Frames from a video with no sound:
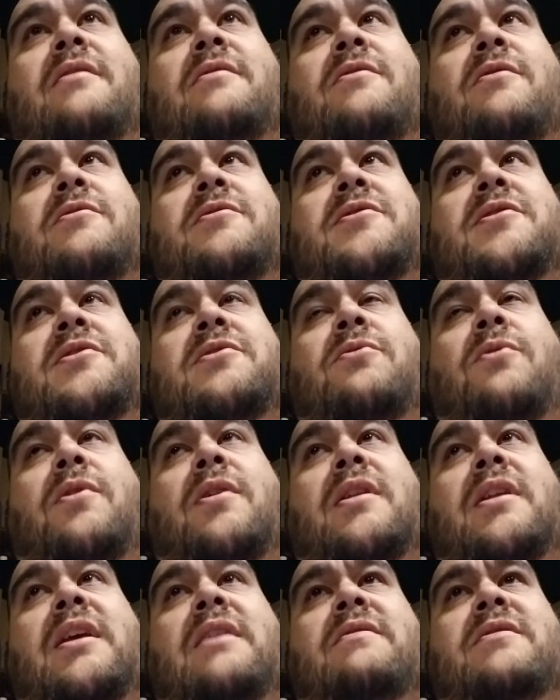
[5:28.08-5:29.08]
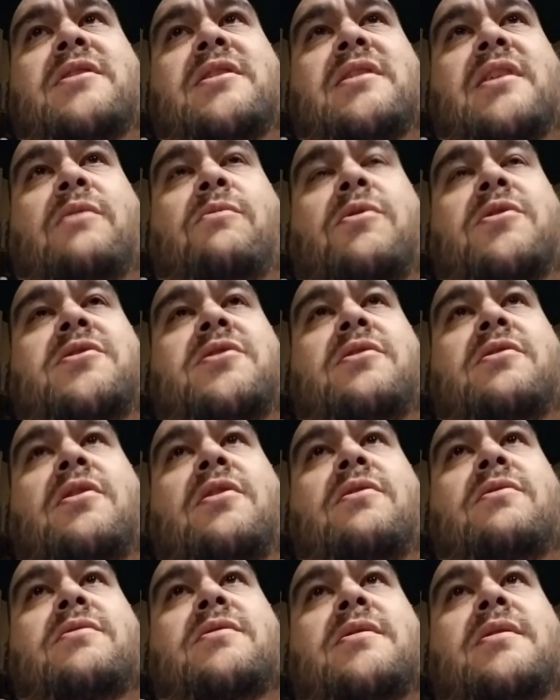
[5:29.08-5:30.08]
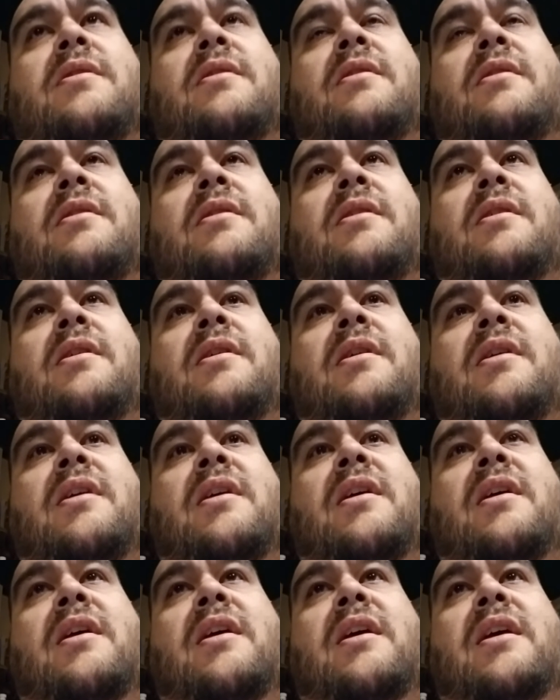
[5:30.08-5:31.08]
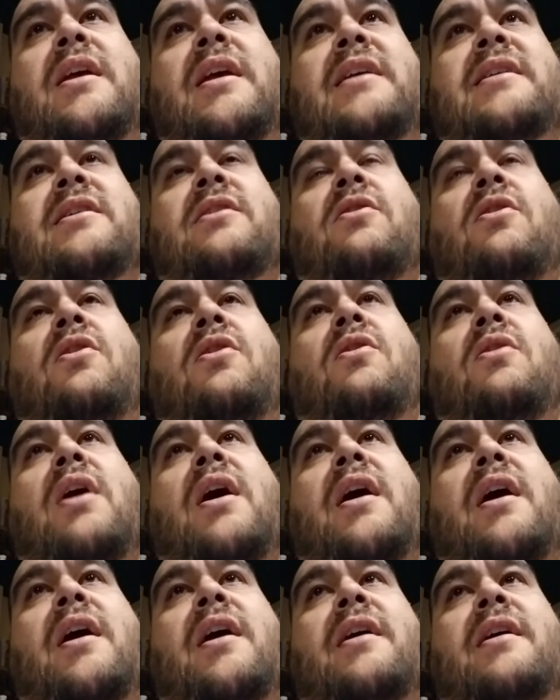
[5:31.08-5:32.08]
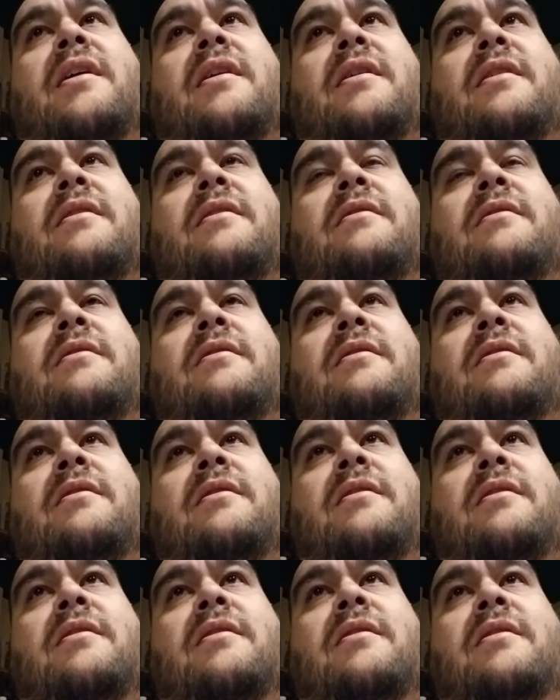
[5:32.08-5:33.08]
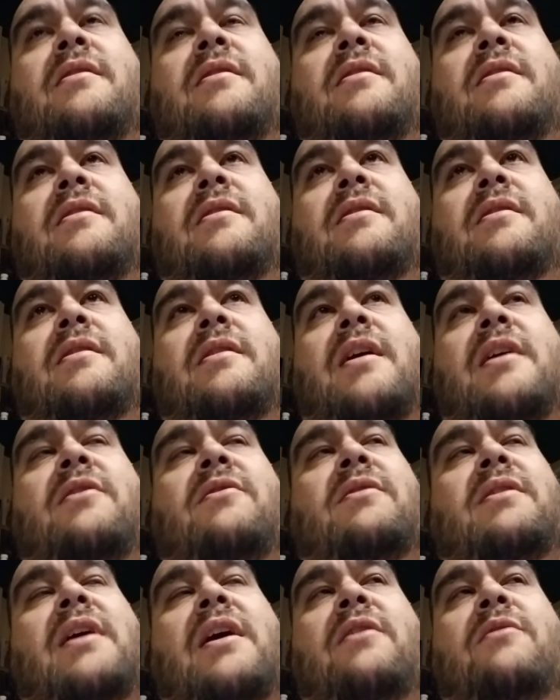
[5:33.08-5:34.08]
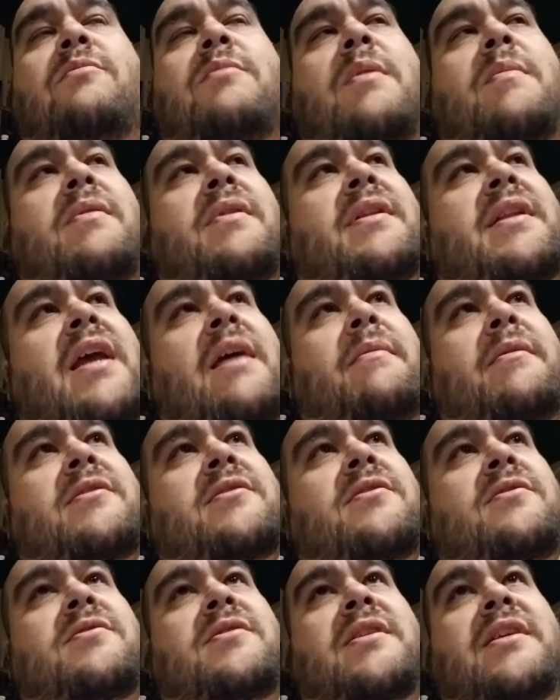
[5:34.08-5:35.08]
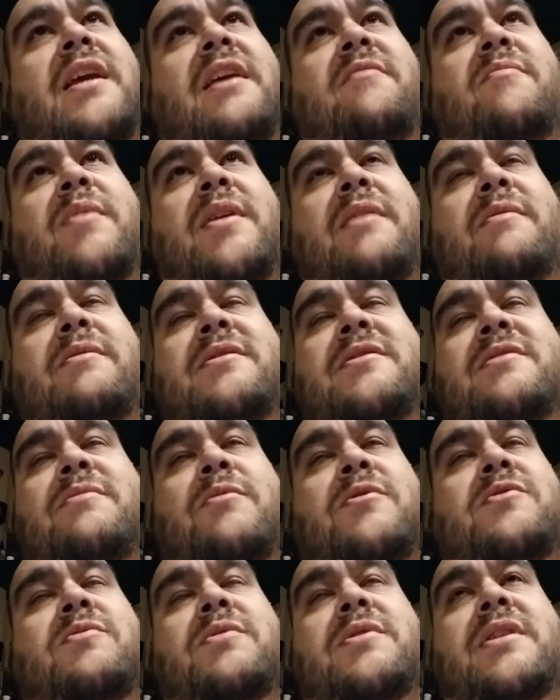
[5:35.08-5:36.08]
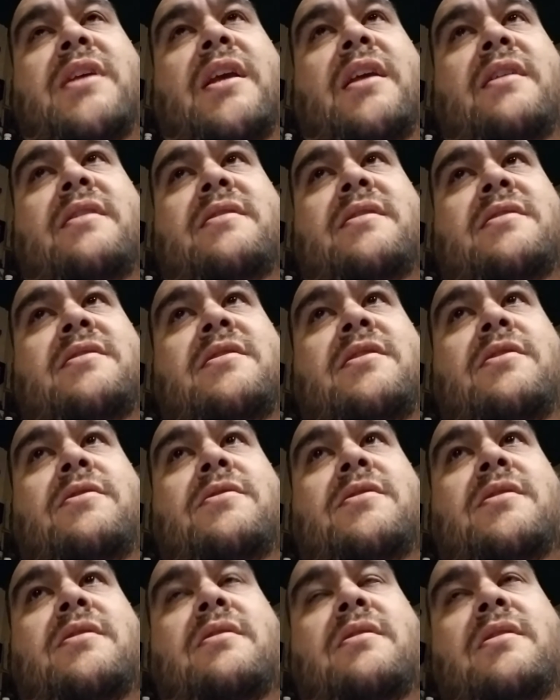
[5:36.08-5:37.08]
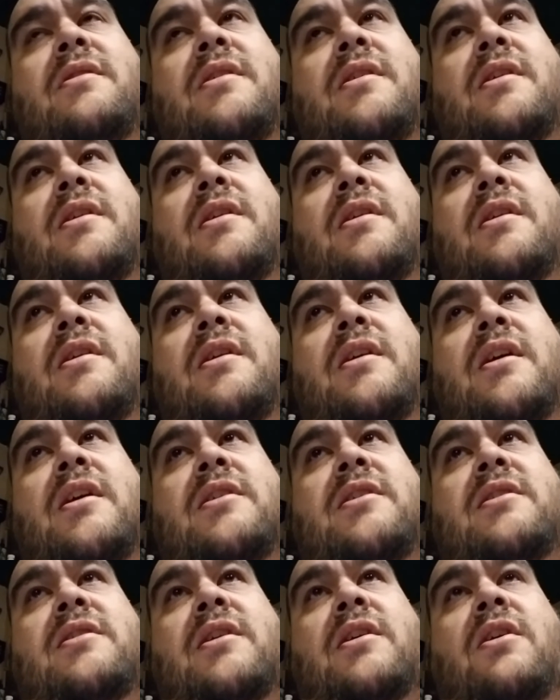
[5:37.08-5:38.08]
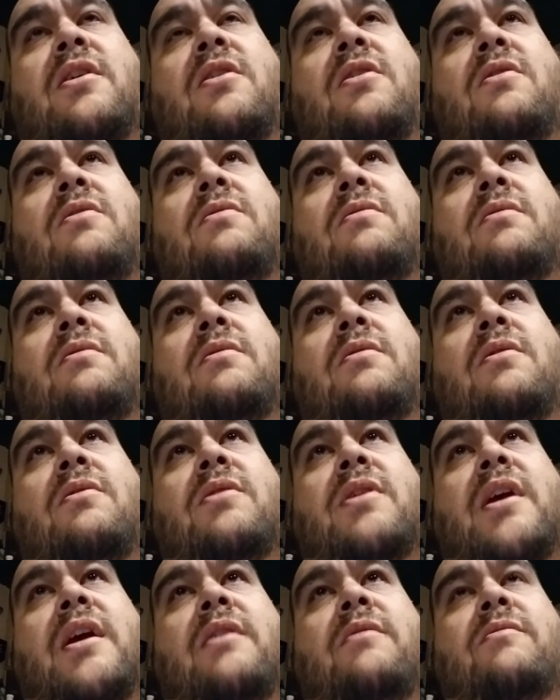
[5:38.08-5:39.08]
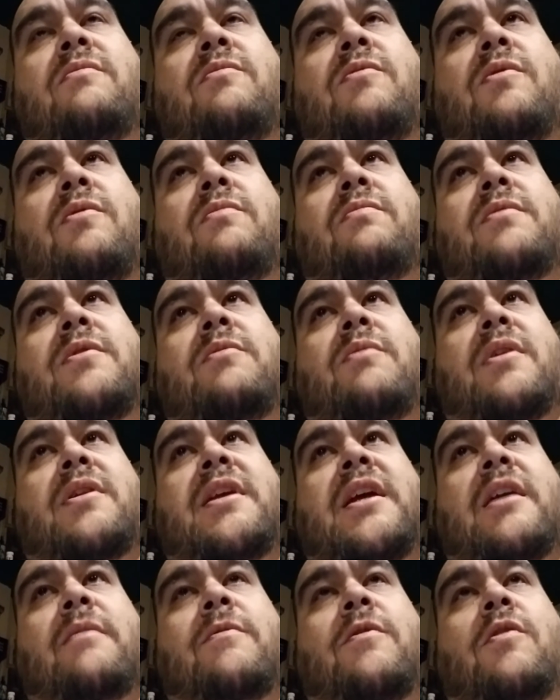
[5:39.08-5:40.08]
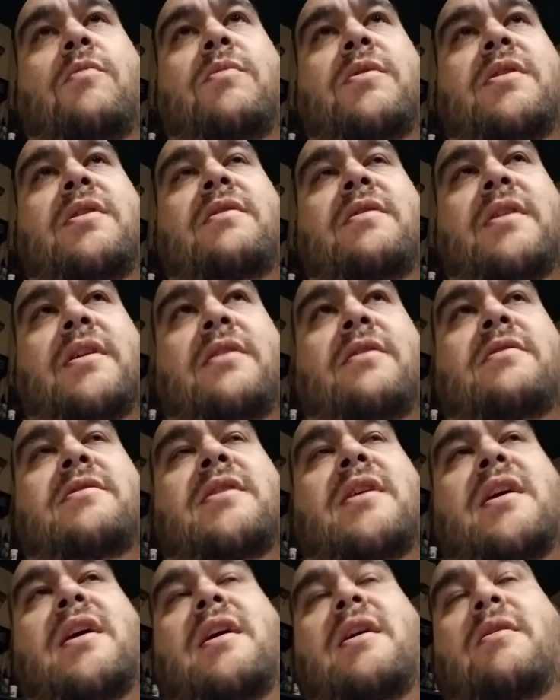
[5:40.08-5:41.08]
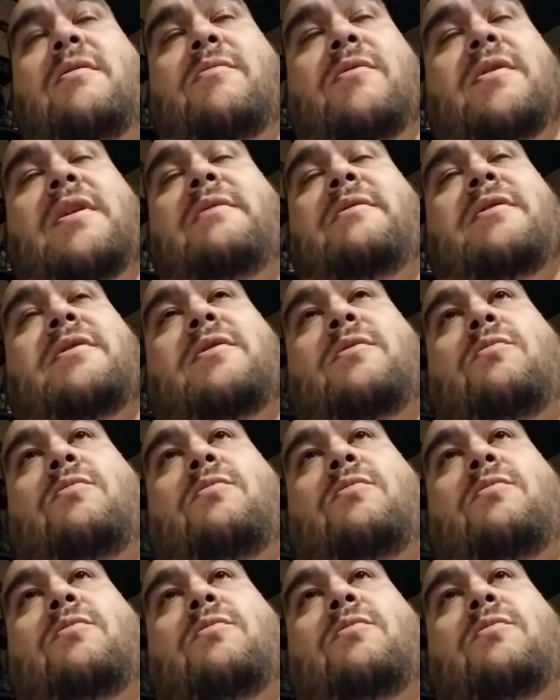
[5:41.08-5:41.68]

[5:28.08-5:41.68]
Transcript: goes to the door to leave, and she's like, where's your clothes? He's like, oh, I don't remember the damn excuse he gave, but it was the most ridiculous excuse. And she's like, oh, okay, well, you want to take them home with you, the clothes? Well, they were in